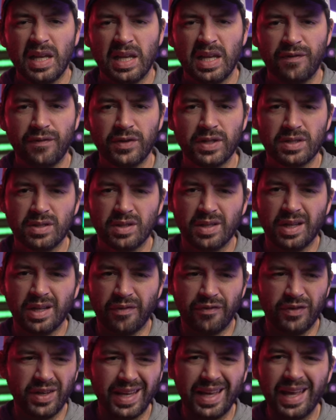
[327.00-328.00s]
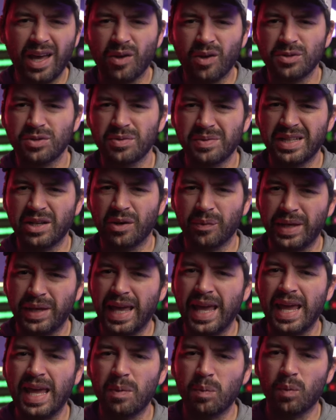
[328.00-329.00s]
If it's, if it also, you know,
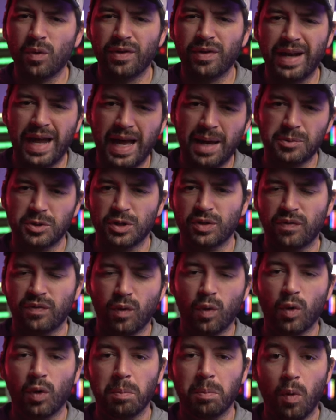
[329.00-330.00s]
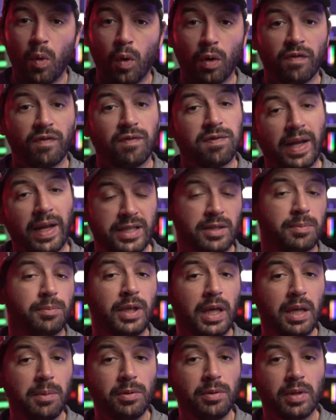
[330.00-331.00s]
came with an option for a more flexible
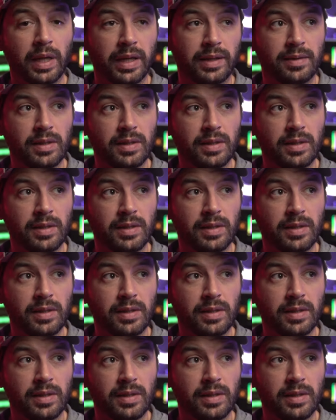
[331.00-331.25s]
cable like